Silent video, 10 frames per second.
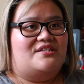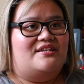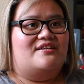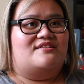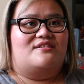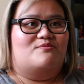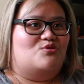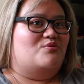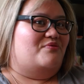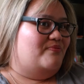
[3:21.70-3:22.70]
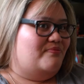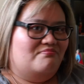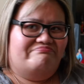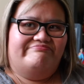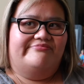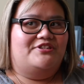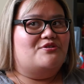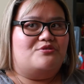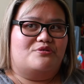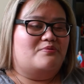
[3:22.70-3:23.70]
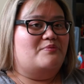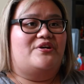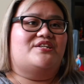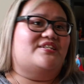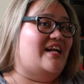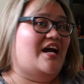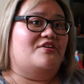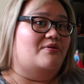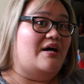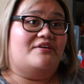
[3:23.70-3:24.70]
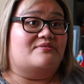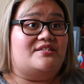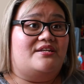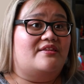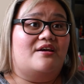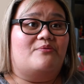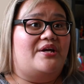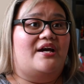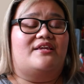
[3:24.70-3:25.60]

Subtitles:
see it as some sort of cultural appropriation, and I don't see it that way.